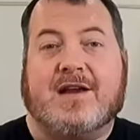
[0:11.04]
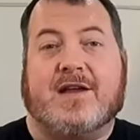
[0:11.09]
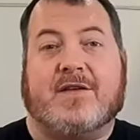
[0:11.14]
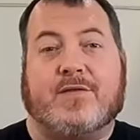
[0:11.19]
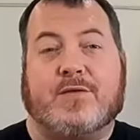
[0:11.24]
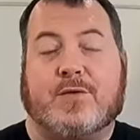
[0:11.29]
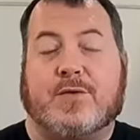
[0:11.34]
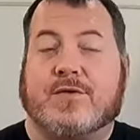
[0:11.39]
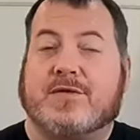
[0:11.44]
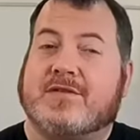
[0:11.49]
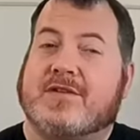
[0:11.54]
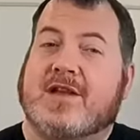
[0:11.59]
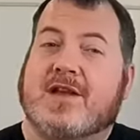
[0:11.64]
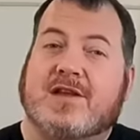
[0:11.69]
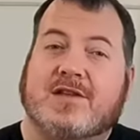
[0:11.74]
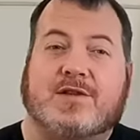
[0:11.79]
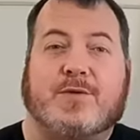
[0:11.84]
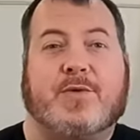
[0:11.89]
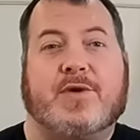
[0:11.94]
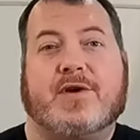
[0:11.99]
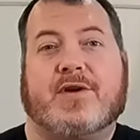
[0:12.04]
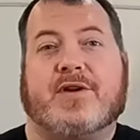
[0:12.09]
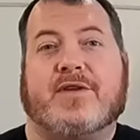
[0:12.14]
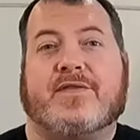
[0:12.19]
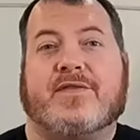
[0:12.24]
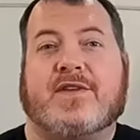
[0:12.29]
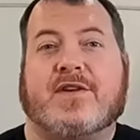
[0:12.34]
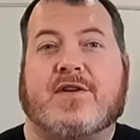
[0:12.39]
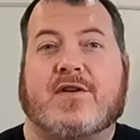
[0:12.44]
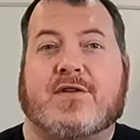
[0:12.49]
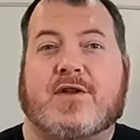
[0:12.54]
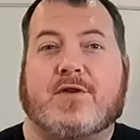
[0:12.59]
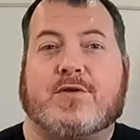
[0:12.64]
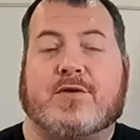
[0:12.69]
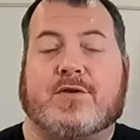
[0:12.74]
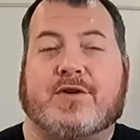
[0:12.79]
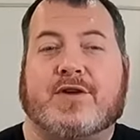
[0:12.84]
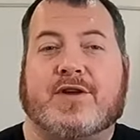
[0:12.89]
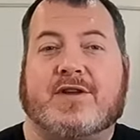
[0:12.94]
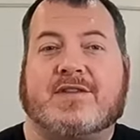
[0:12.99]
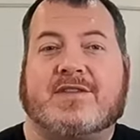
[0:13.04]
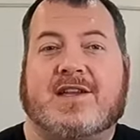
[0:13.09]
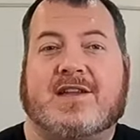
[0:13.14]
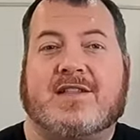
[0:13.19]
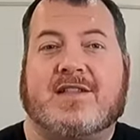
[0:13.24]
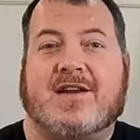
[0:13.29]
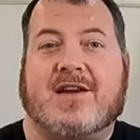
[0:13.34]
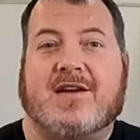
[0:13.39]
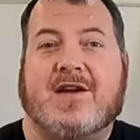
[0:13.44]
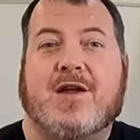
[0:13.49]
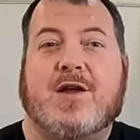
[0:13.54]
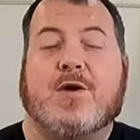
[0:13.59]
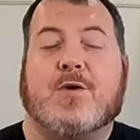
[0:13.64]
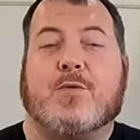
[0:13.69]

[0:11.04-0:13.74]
Now, of course, so we don't offend our local cooks down there,